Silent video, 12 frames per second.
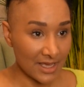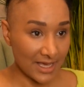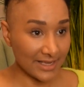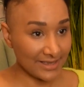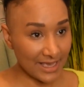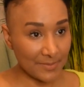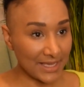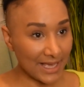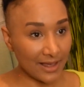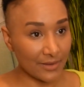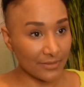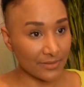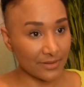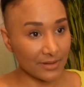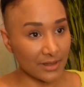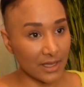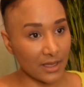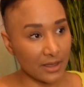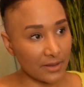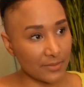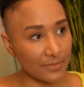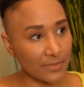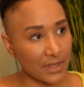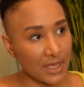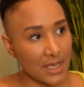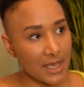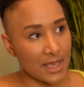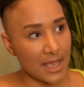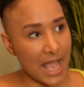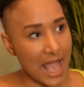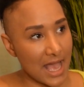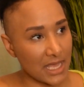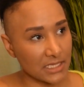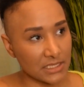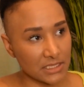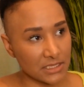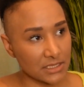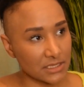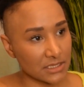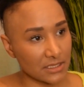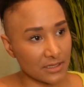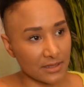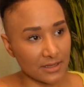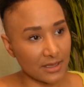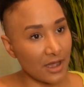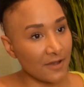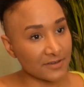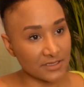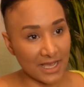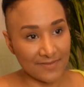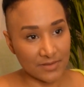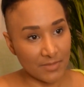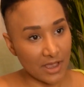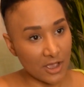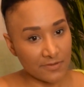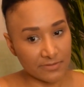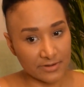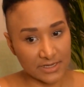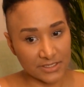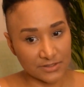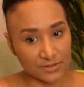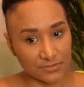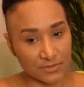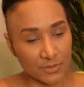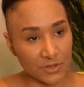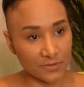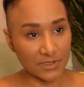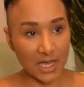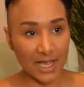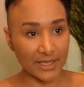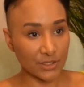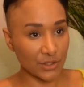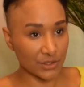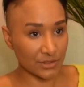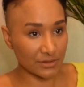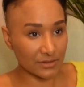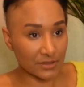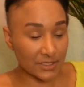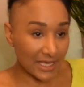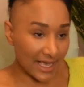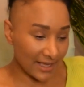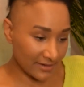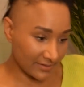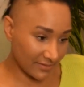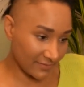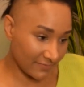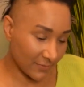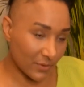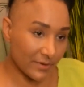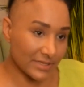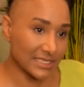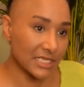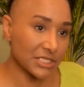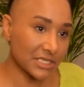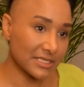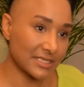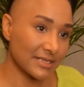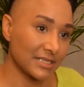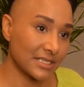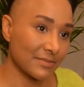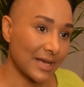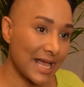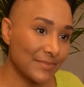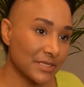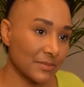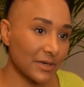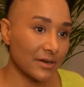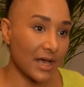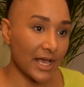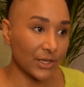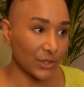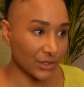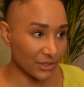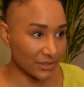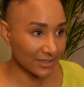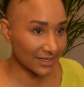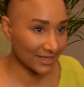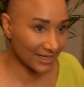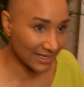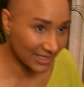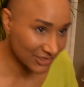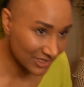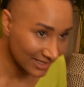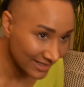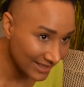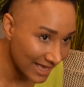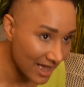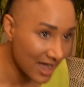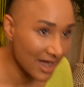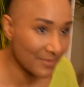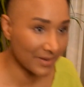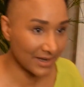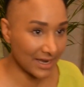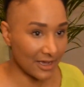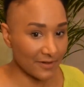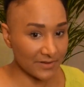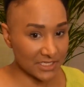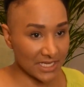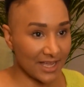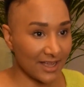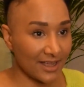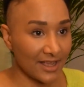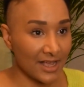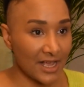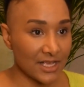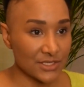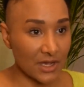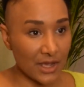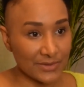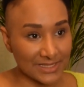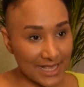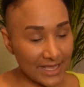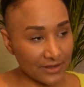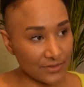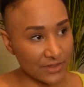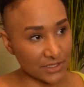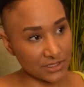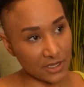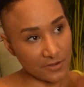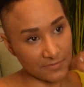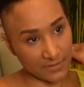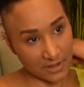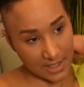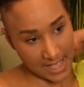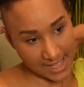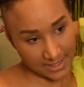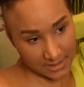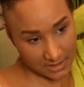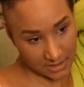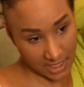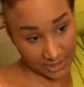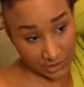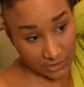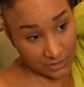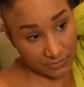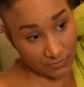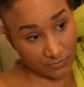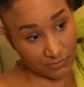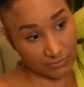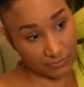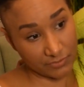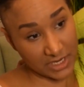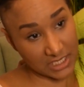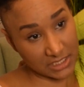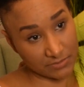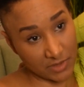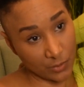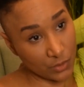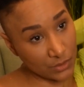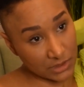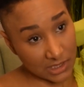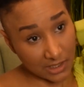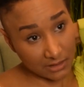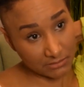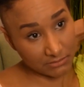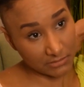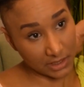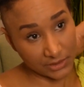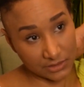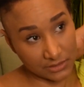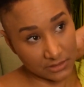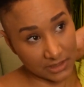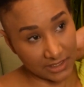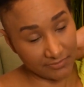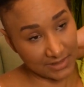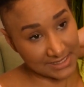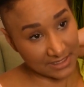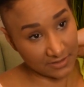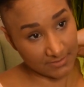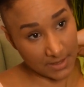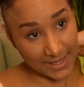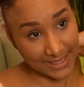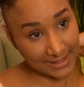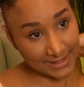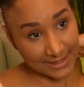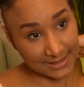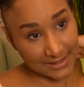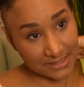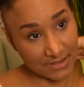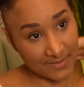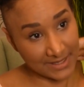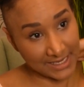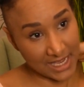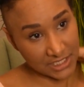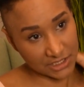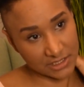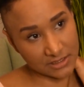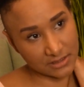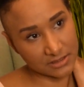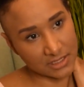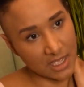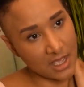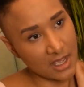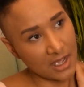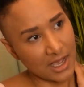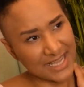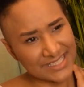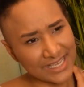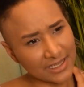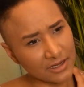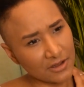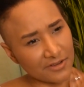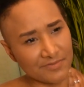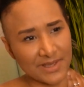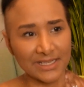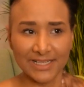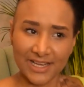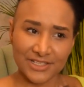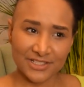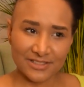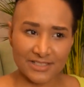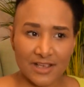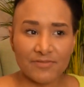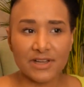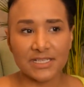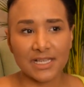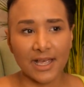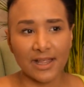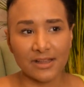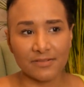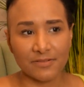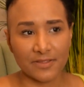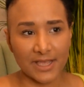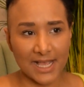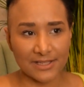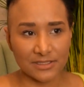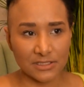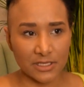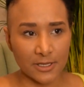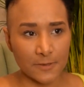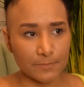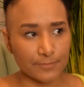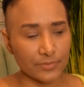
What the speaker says: and get me out. And after having my ovaries removed, I couldn't, because I had 4 incisions into my abdomen, I couldn't literally get up and out of a chair. So I was laying on the sofa and I couldn't reach my water, I couldn't give myself my painkillers, my medications. I take a lot of medications every day for the cancer.